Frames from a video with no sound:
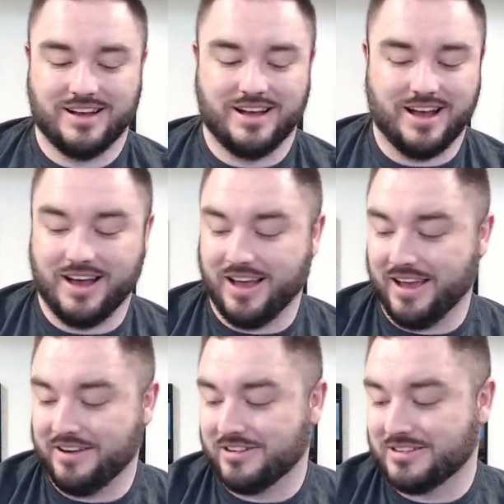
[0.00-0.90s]
uh,
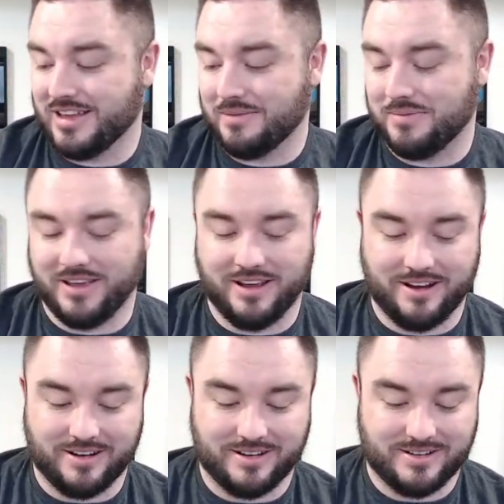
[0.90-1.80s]

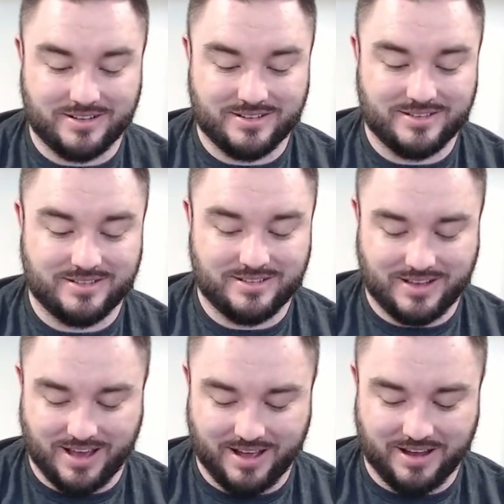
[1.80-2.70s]
Lapierre.
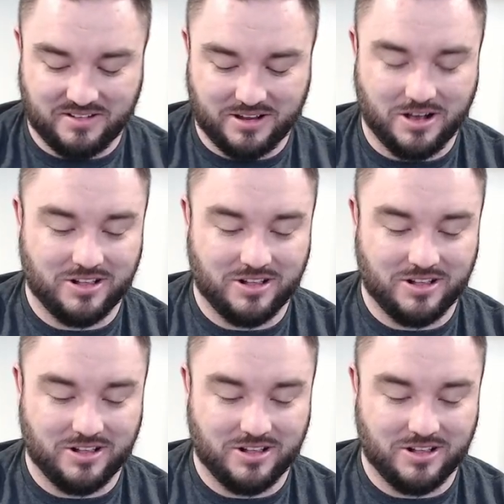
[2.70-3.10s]
Okay, here we go.